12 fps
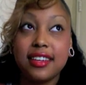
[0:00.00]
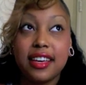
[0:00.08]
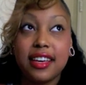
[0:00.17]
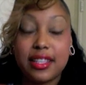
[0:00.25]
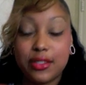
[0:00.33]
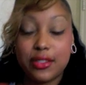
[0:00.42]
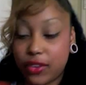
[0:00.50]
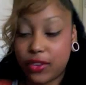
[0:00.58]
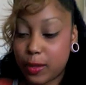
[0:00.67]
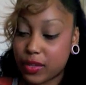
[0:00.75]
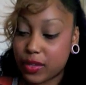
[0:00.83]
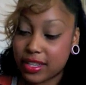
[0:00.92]
it's funny
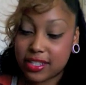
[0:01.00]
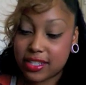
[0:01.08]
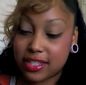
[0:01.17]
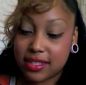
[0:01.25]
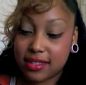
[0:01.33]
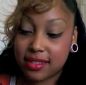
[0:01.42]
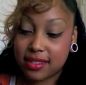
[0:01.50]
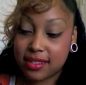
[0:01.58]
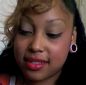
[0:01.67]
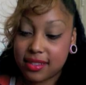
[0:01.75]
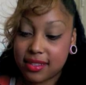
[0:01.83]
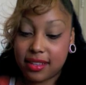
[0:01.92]
because
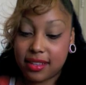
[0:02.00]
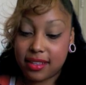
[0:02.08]
the